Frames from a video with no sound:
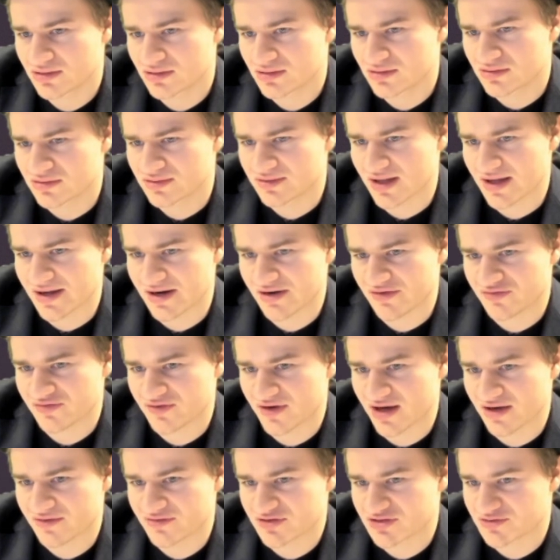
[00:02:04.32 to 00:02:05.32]
Knight
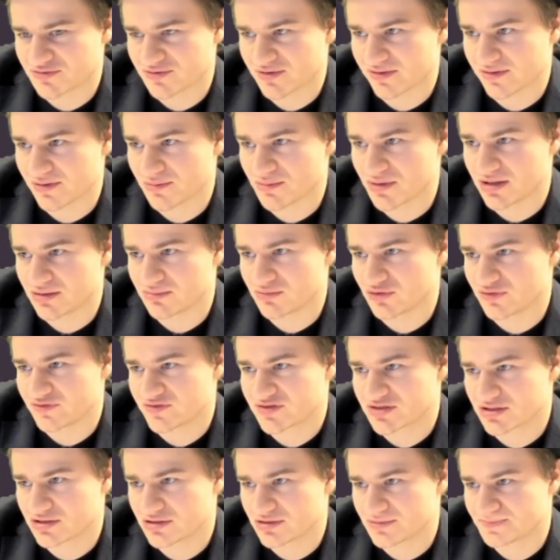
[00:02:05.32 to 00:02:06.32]
a5 is one of the main moves
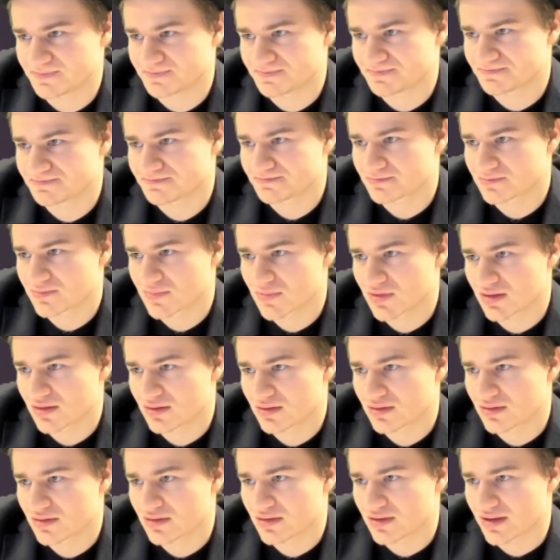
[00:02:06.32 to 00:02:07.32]
here.
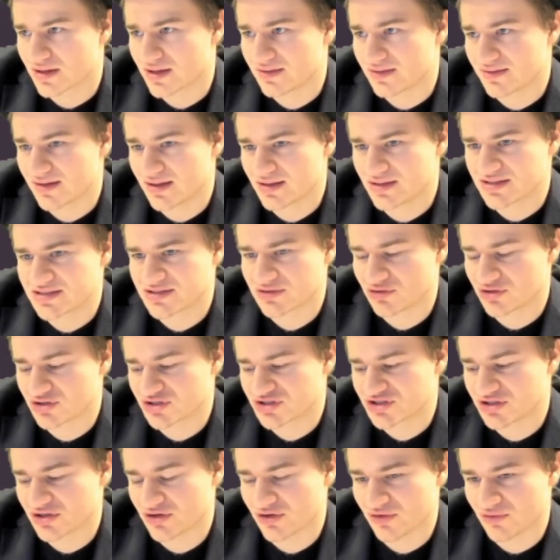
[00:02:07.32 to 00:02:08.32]
And that is
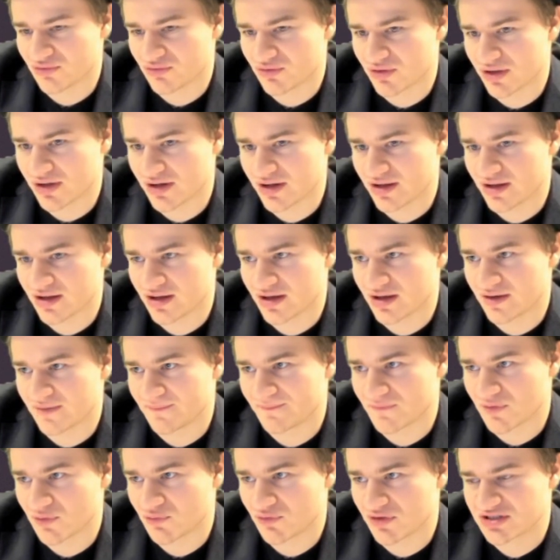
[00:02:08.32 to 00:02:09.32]
also what
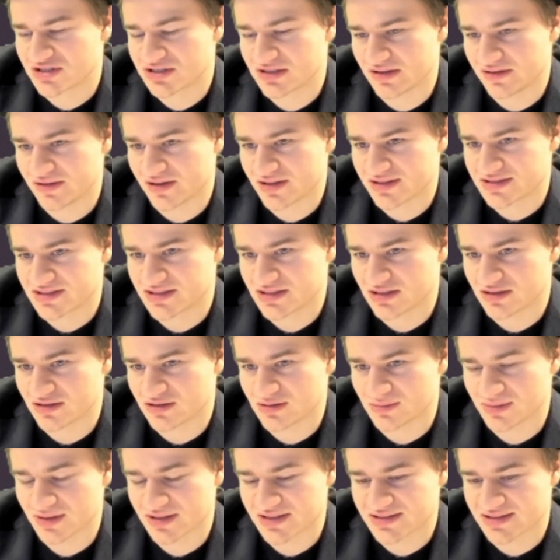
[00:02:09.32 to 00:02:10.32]
Wesley does here,
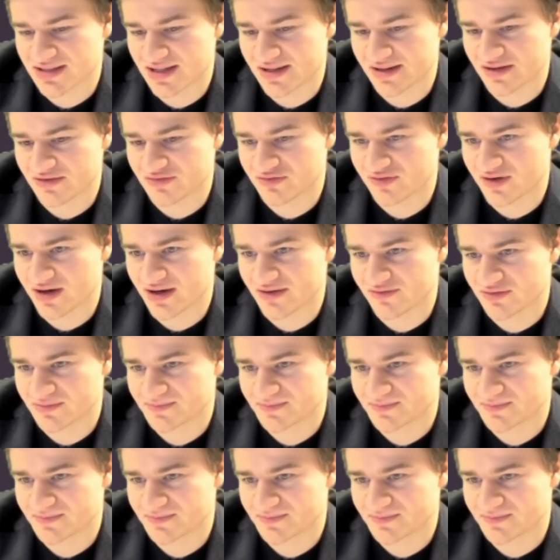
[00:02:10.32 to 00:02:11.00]
plays knight a5.